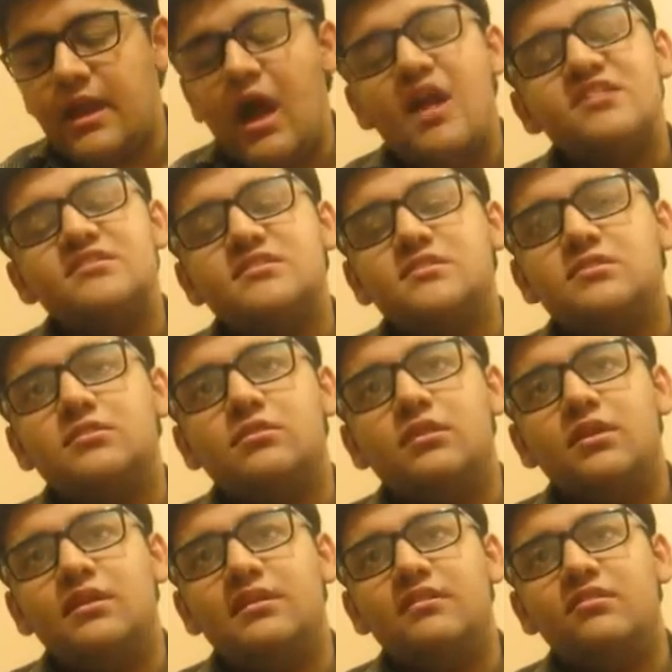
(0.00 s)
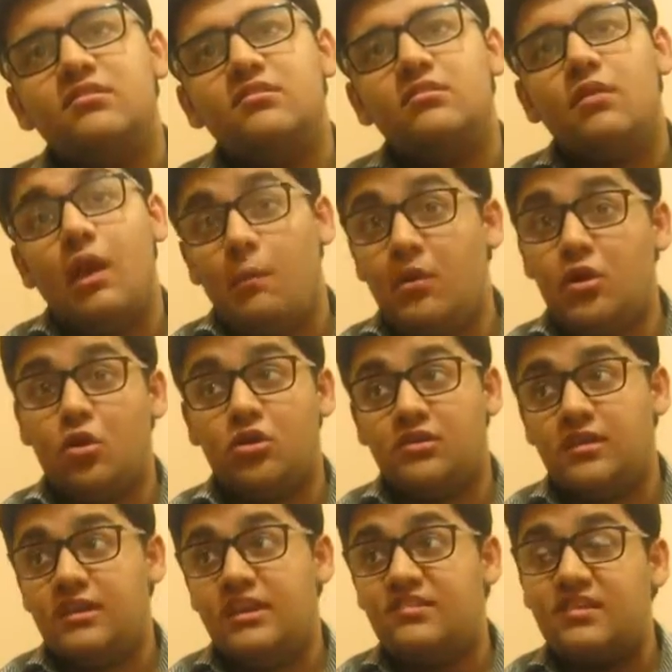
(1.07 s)
The last is, but
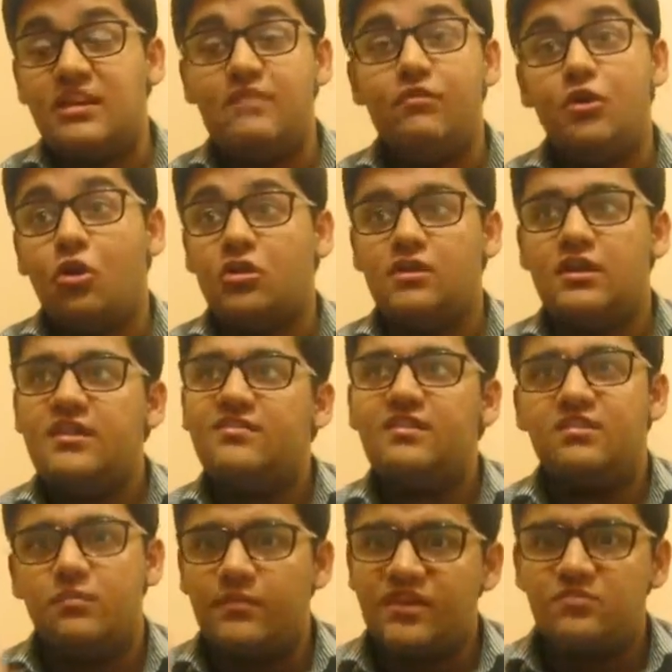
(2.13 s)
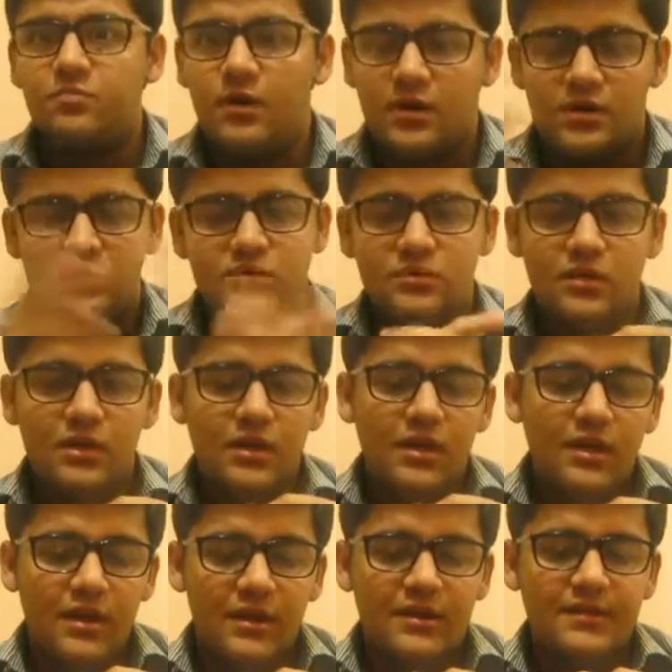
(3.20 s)
not the least, and even not the least, the best part.
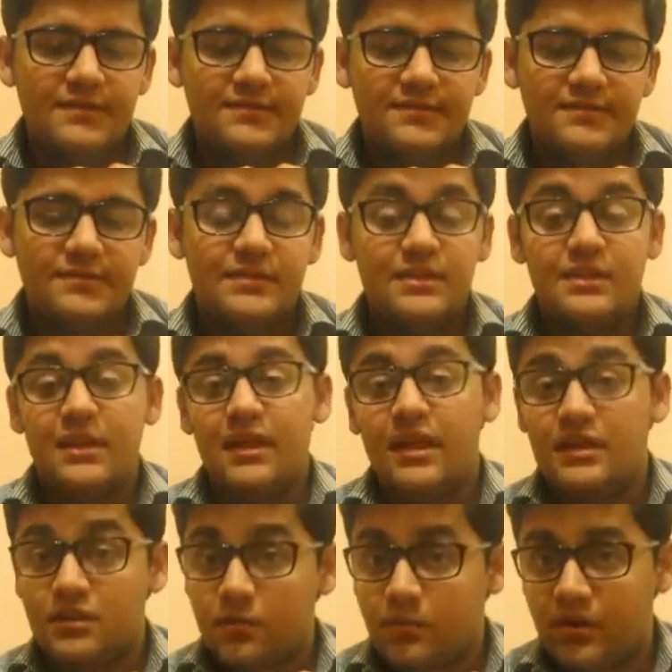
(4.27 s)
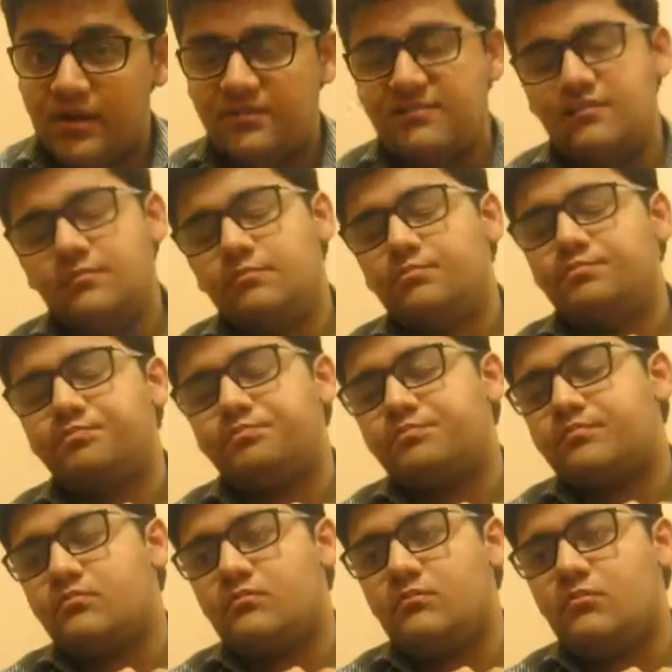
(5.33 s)
It is the enterprise.
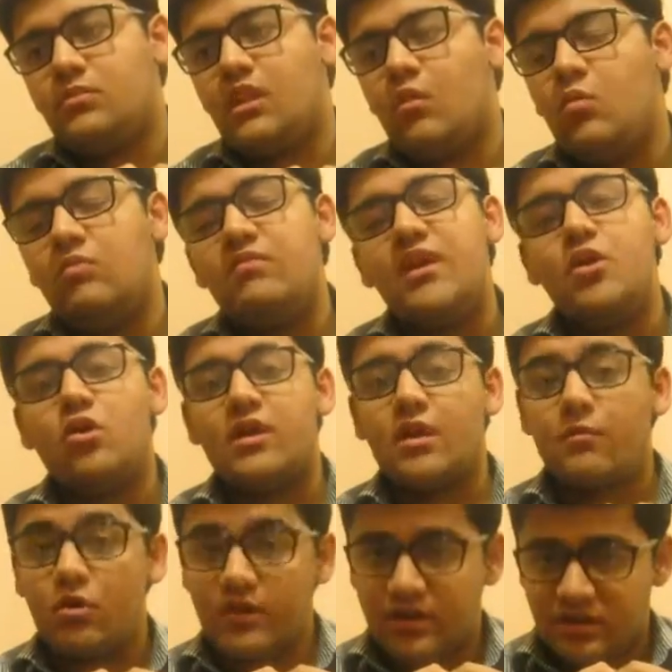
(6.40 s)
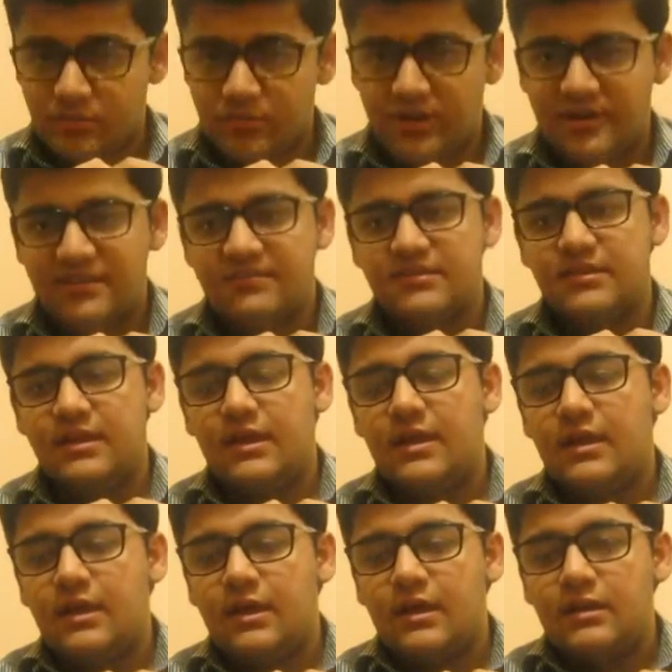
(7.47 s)
When we are talking about enterprise,
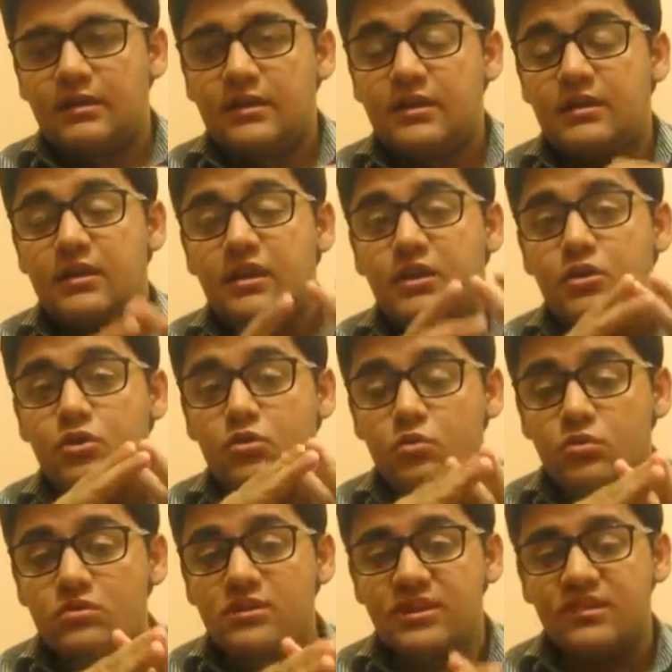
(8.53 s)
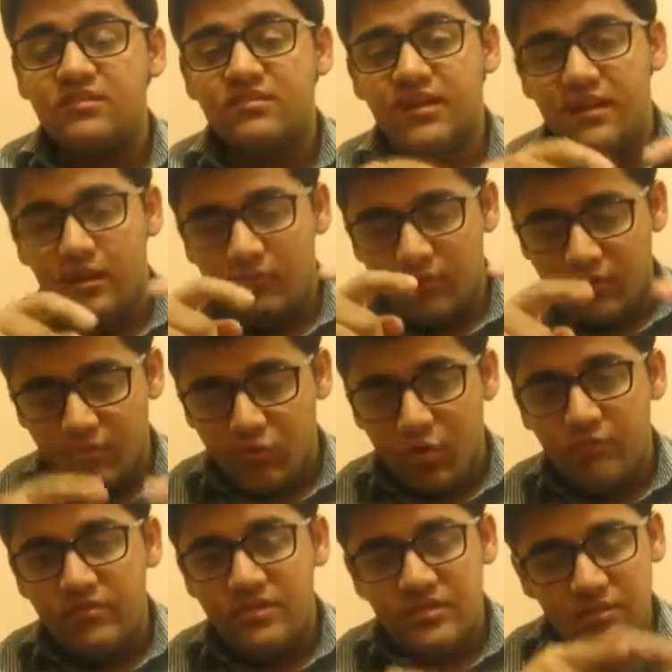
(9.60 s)
there are two things that are
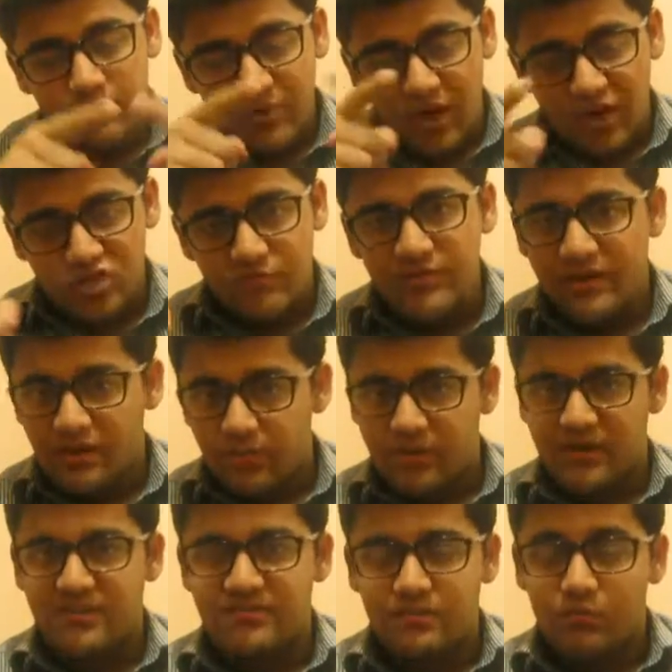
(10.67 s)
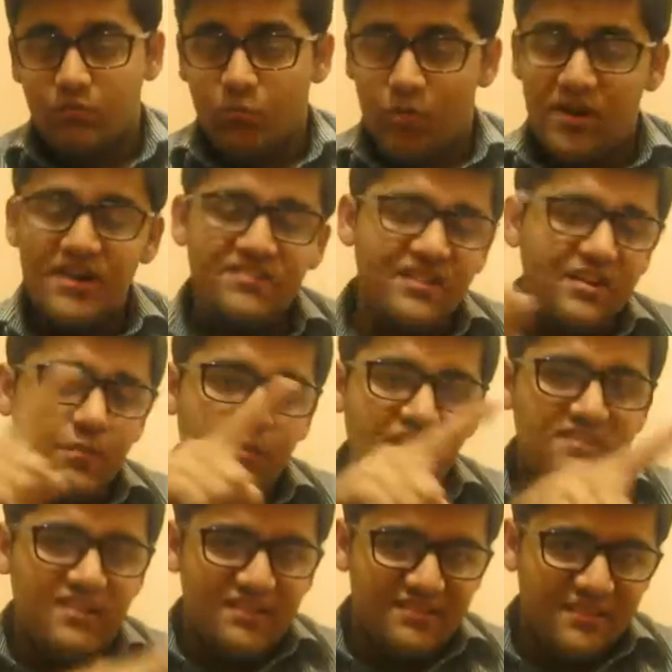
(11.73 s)
formed within the branch of enterprise. One is
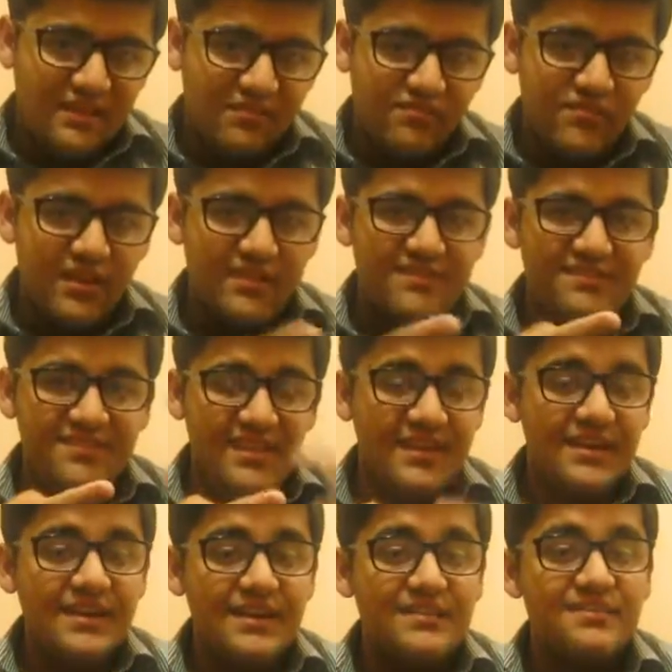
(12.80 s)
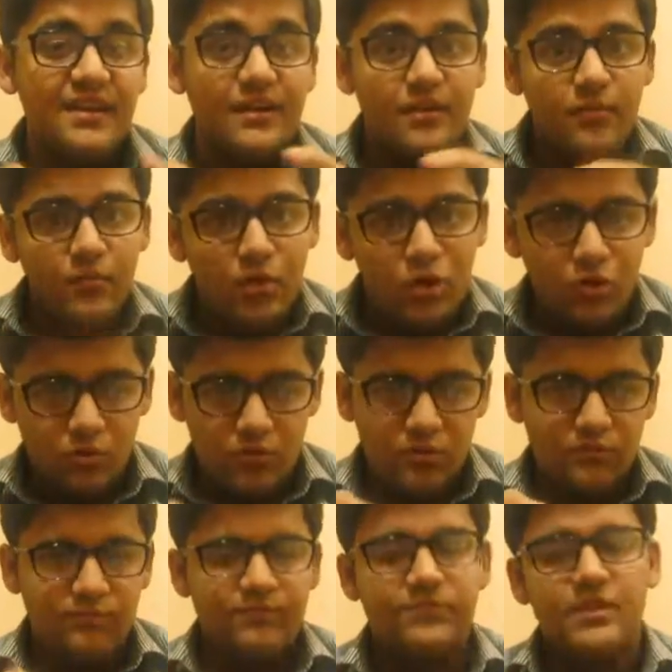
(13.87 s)
enterprise itself and second is
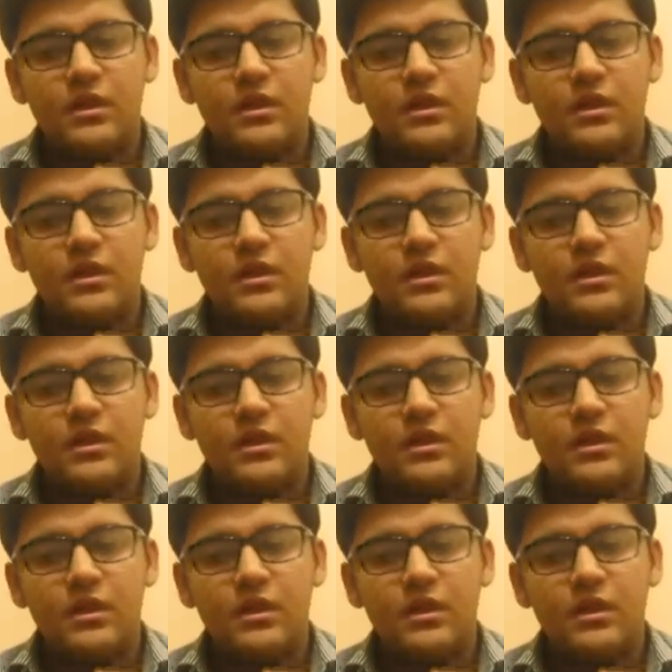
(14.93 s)
entrepreneur.